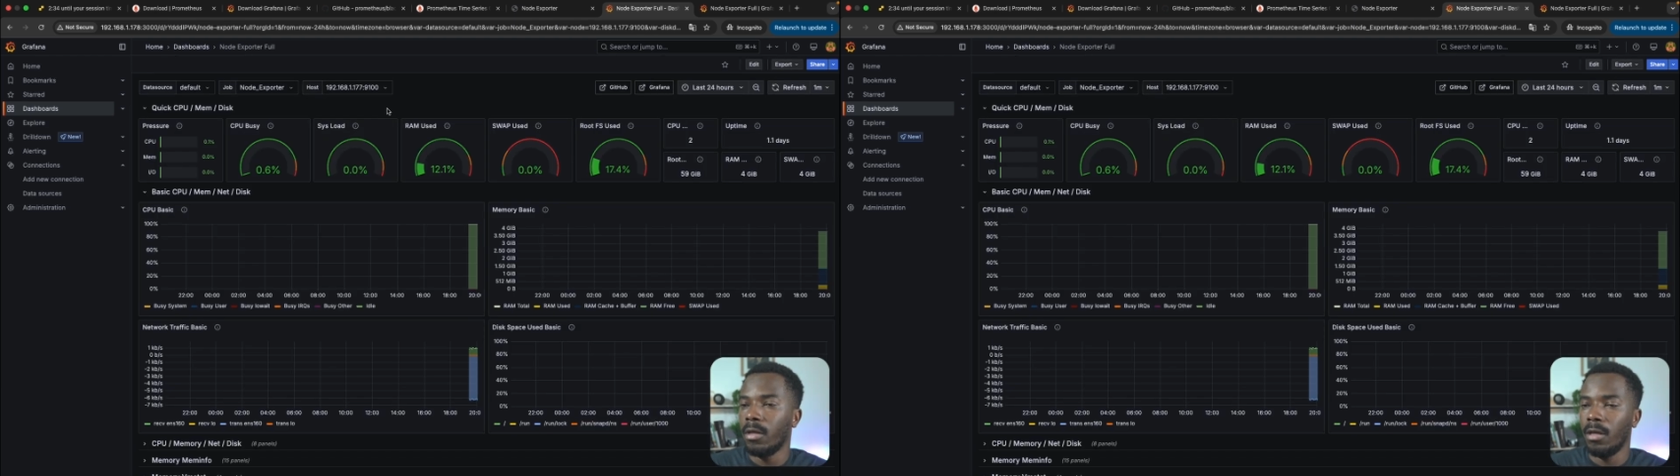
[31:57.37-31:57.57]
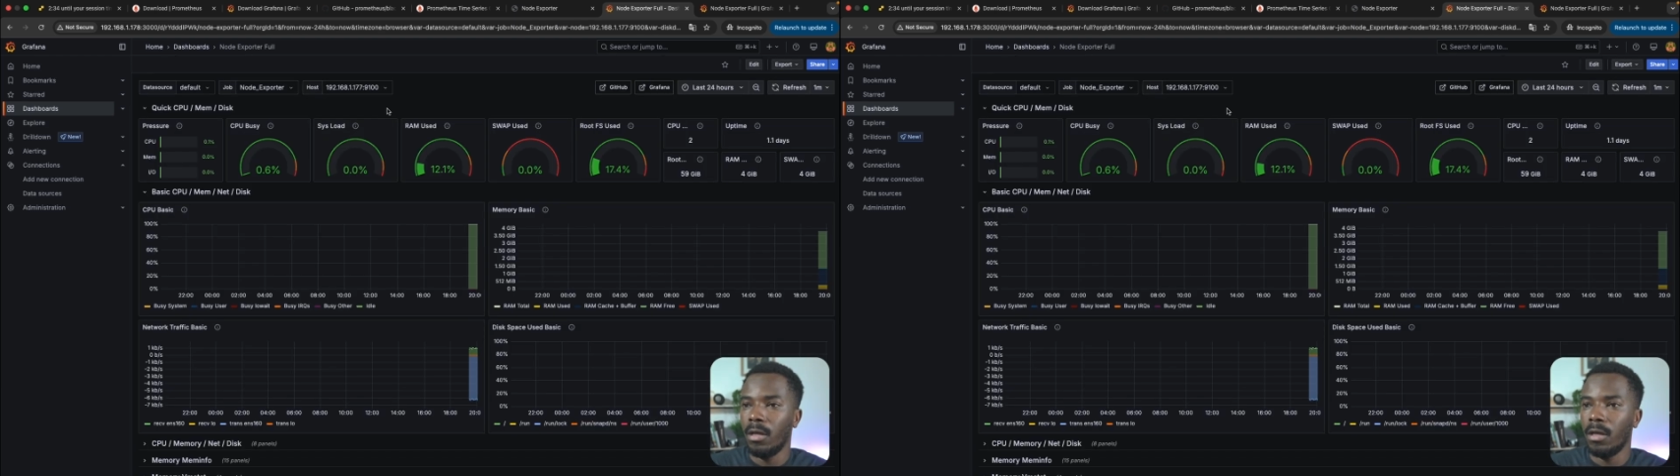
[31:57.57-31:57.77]

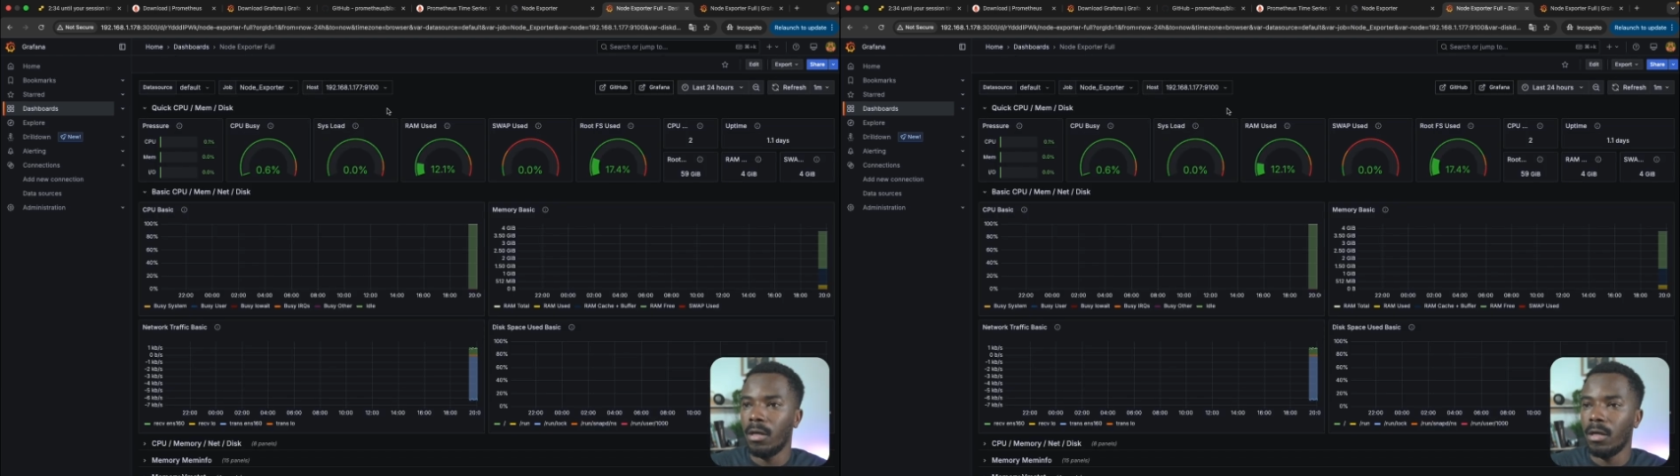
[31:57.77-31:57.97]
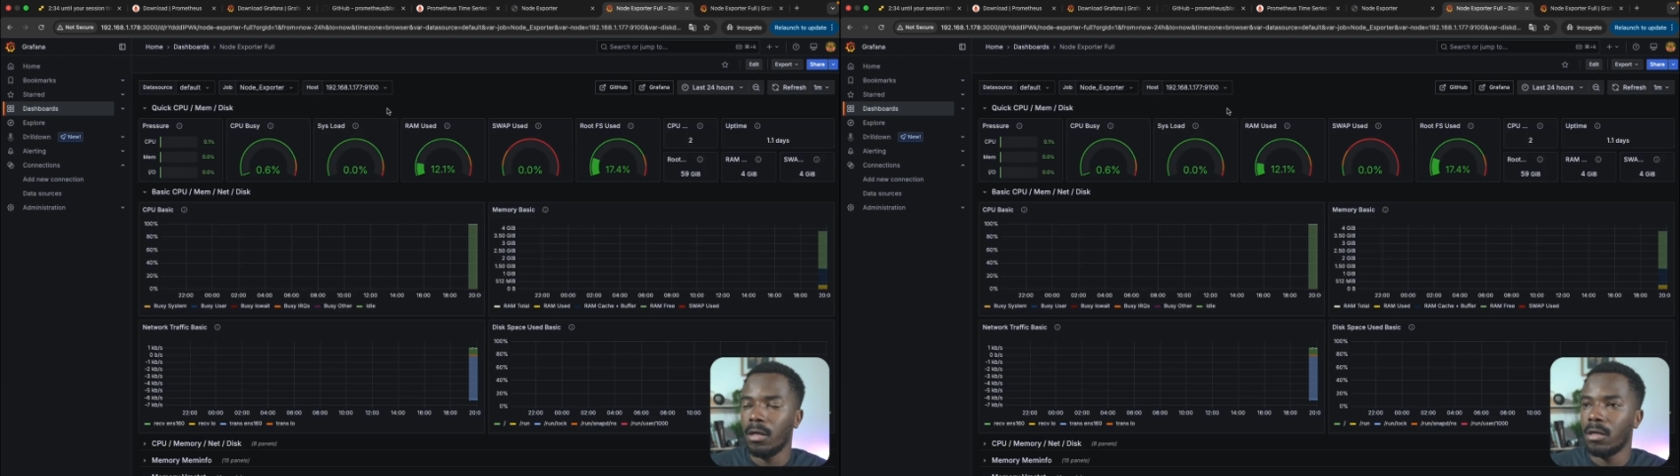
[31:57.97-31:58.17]

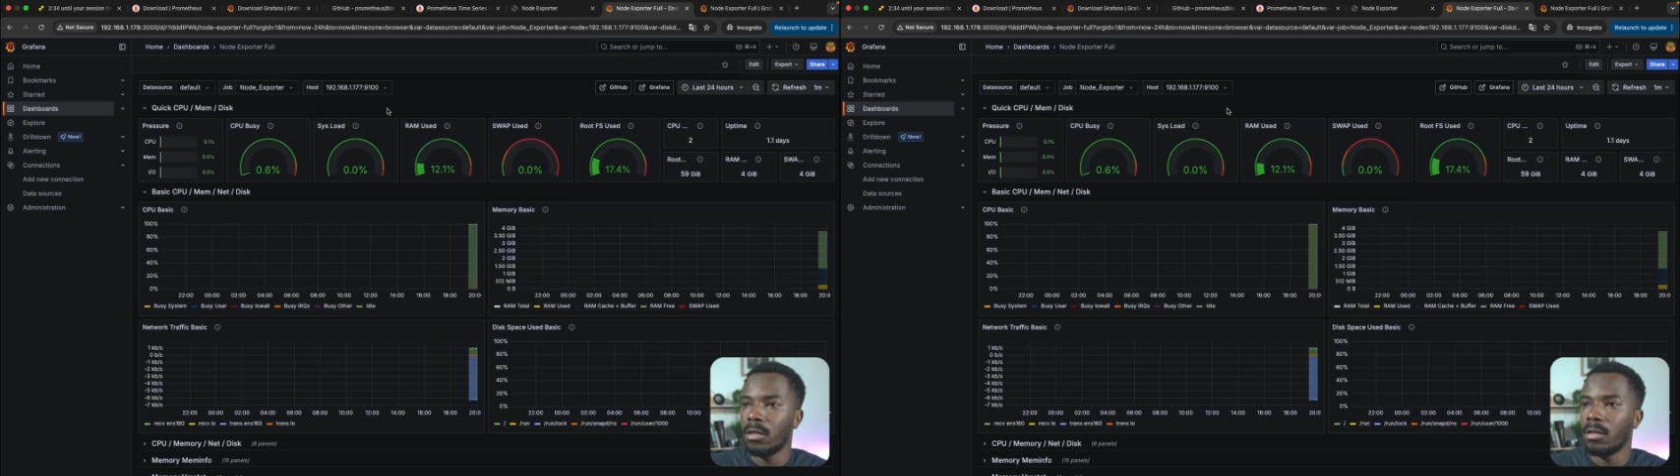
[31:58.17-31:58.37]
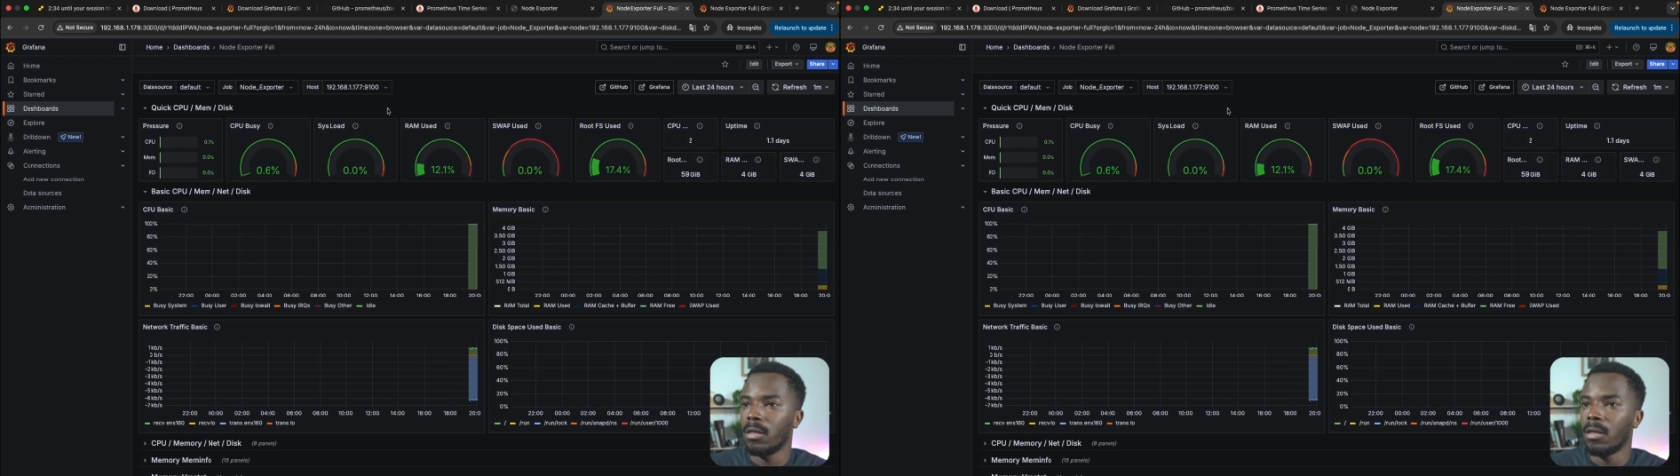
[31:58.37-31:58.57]

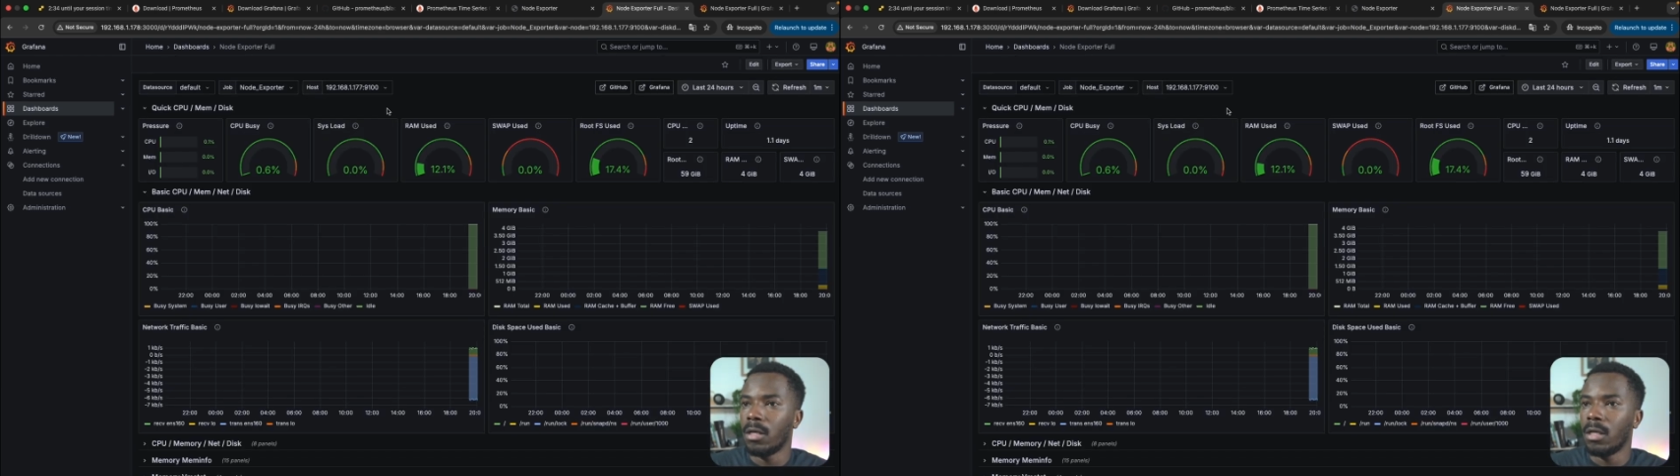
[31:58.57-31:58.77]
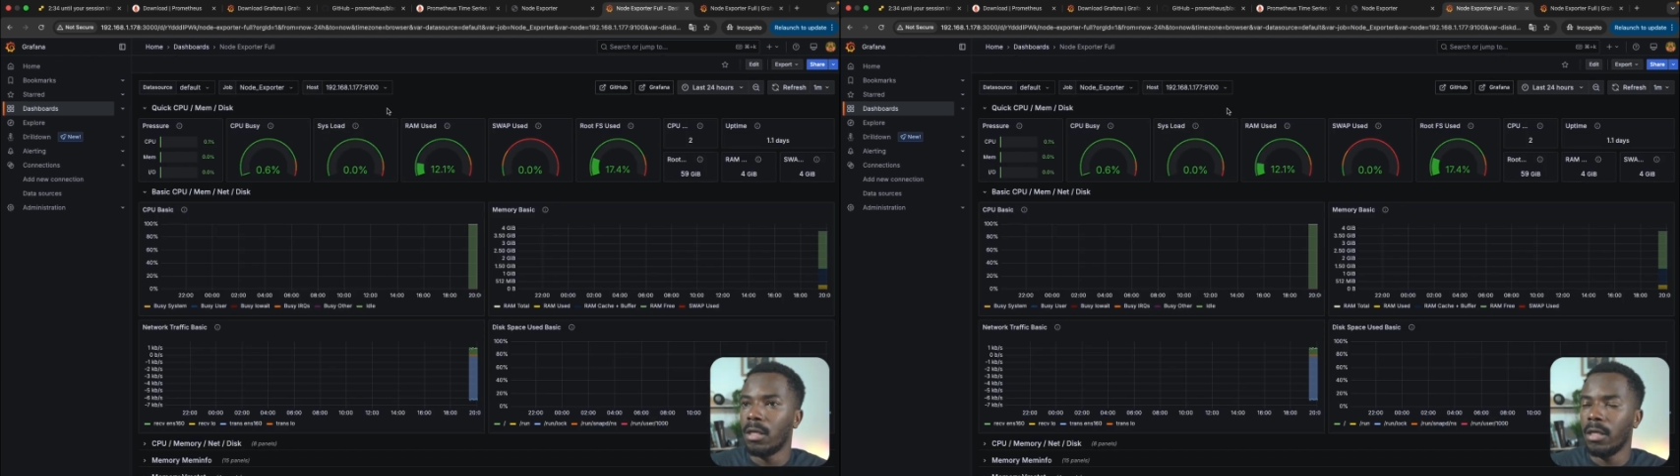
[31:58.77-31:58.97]
And
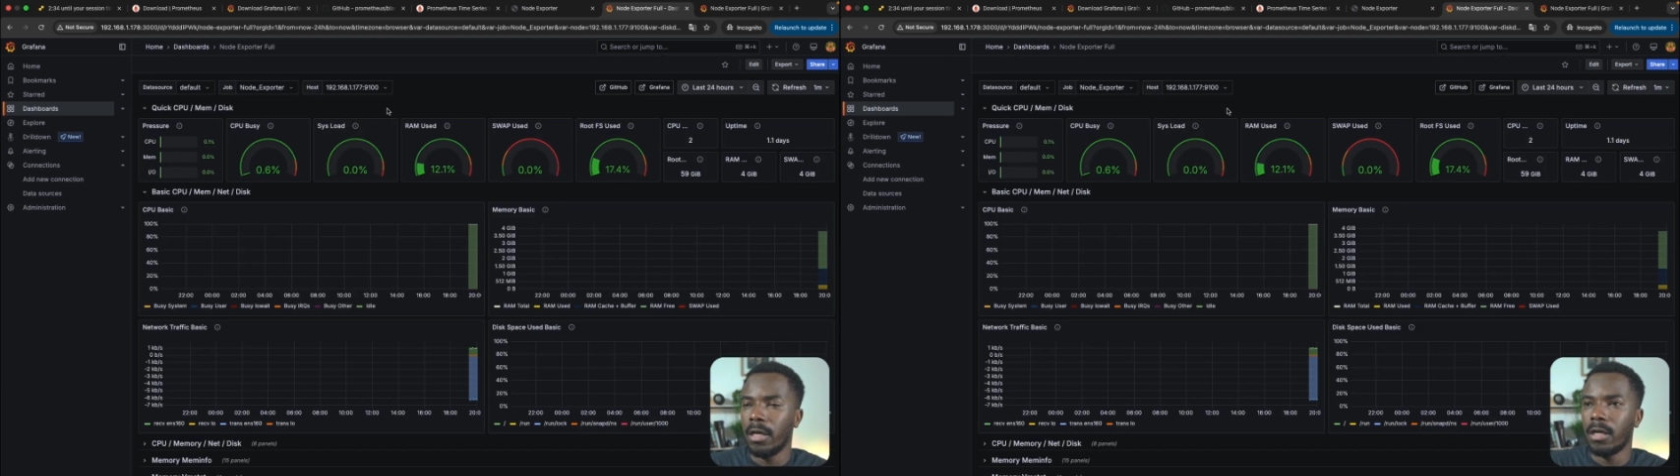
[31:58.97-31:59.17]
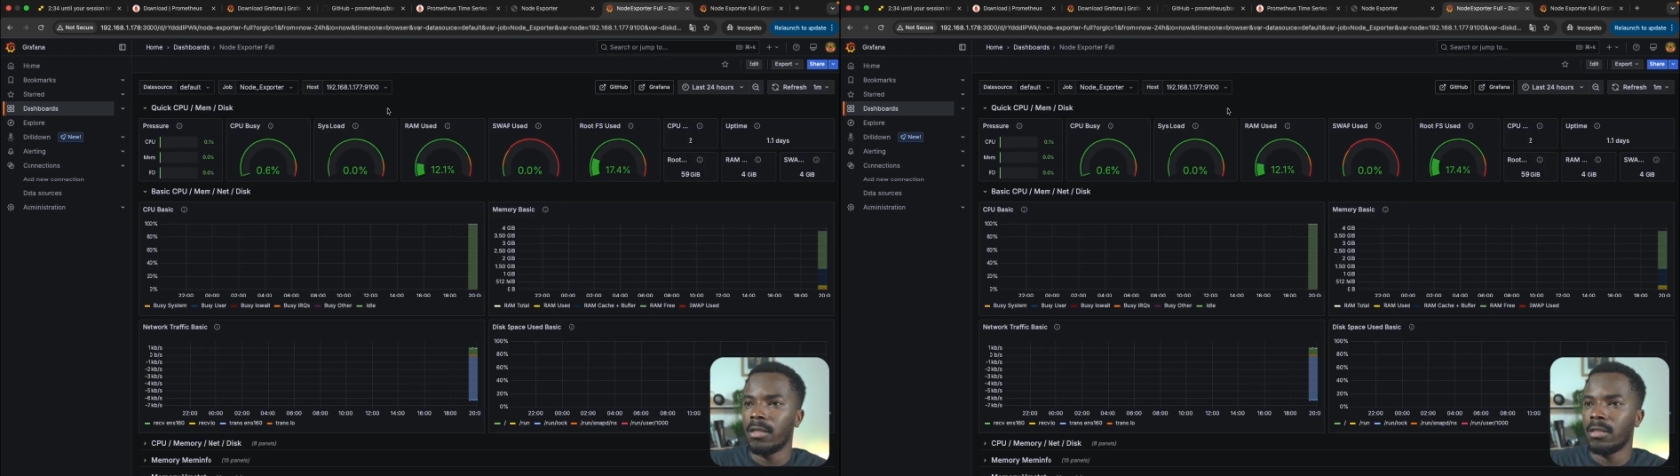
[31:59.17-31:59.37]

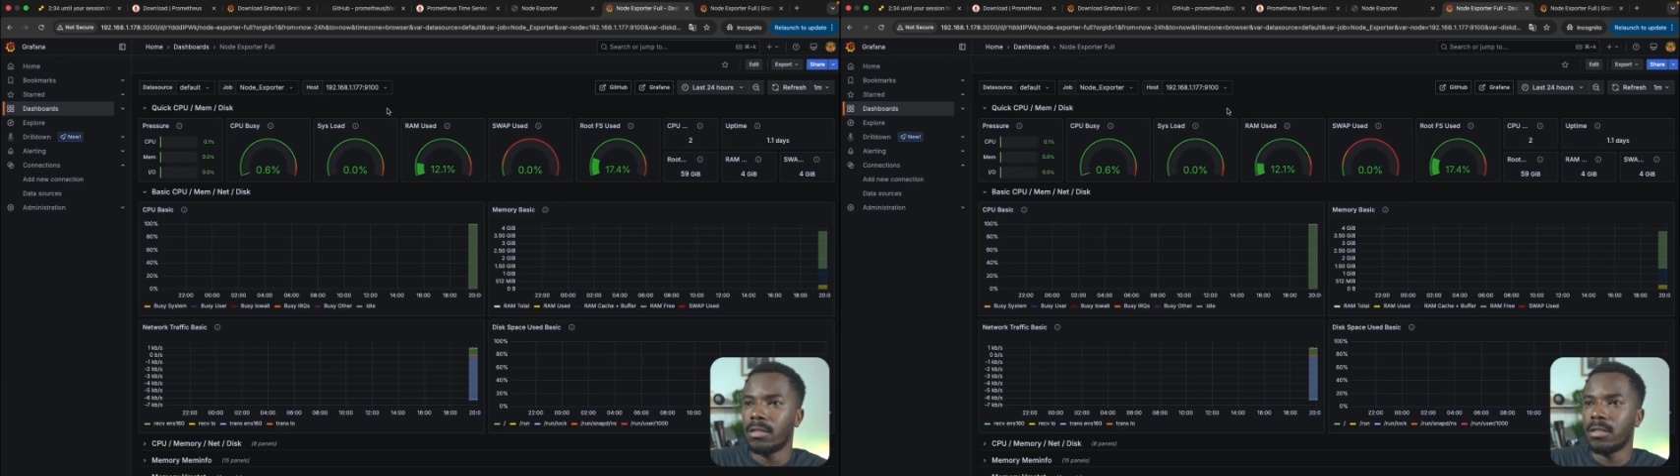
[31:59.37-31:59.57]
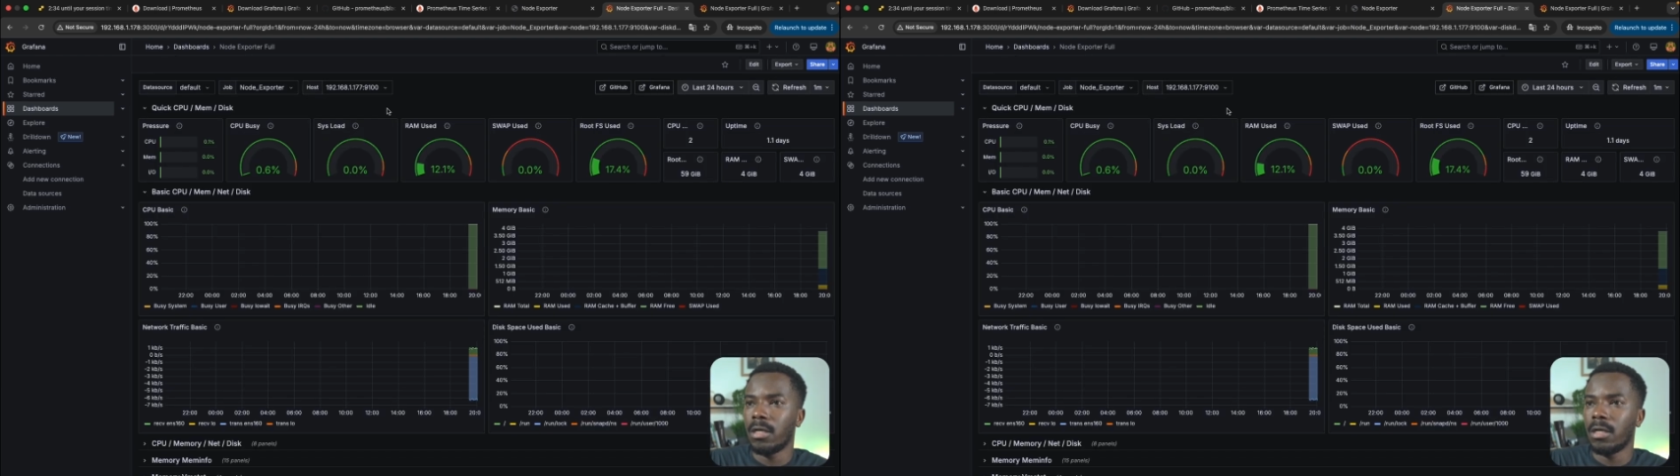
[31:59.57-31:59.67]
yeah, this is